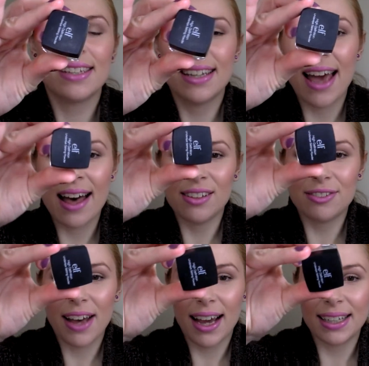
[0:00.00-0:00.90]
e.l.f.
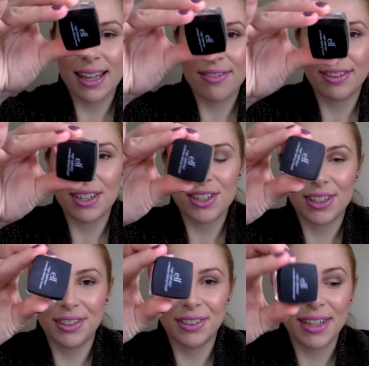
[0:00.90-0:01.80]
High
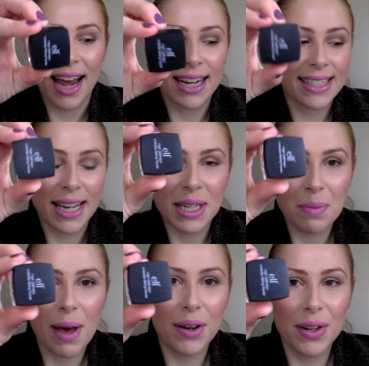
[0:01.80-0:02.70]
Definition Under Eye Setting
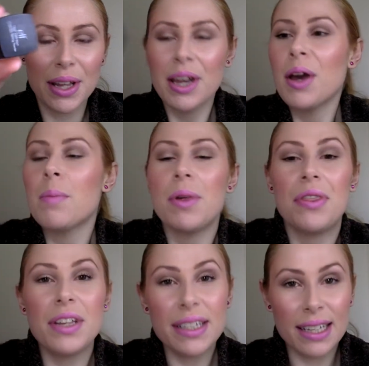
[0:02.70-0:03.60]
Powder, but
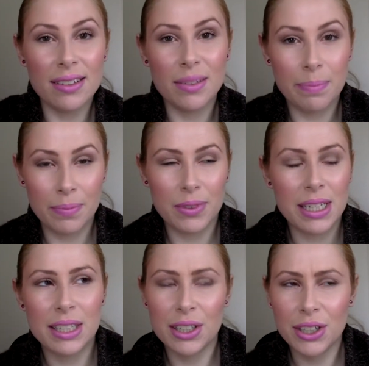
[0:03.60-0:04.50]
this has got
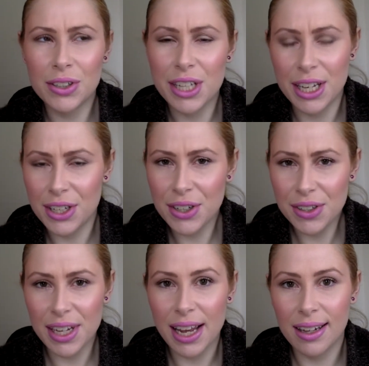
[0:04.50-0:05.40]
discontinued
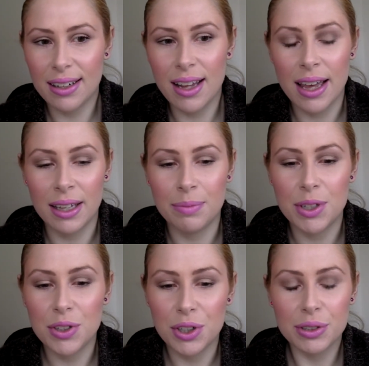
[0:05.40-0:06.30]
in
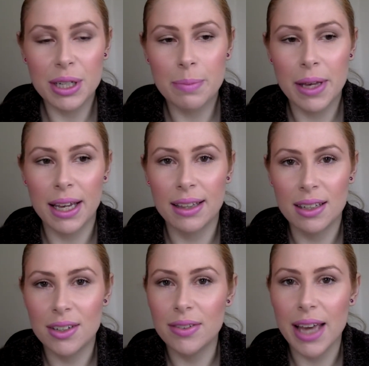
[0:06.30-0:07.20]
Europe, in
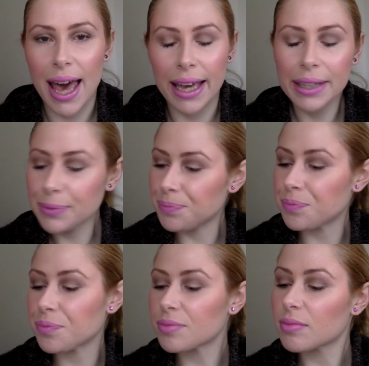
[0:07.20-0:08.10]
the UK,
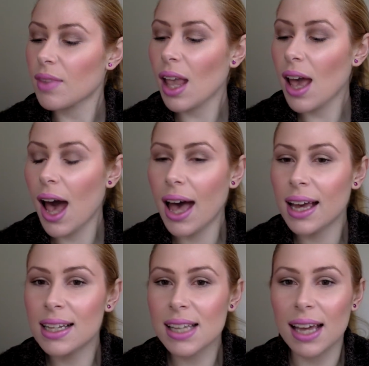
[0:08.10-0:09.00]

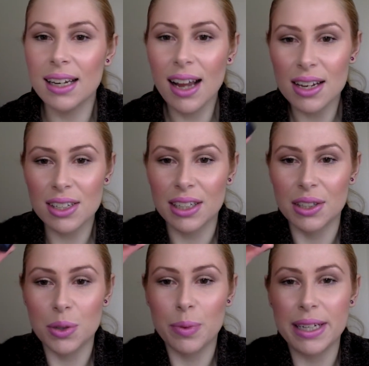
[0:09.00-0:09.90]
and I did actually
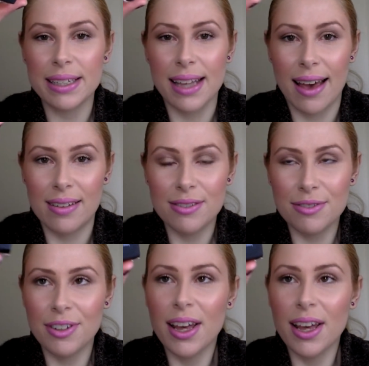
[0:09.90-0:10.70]
tweet to e.l.f.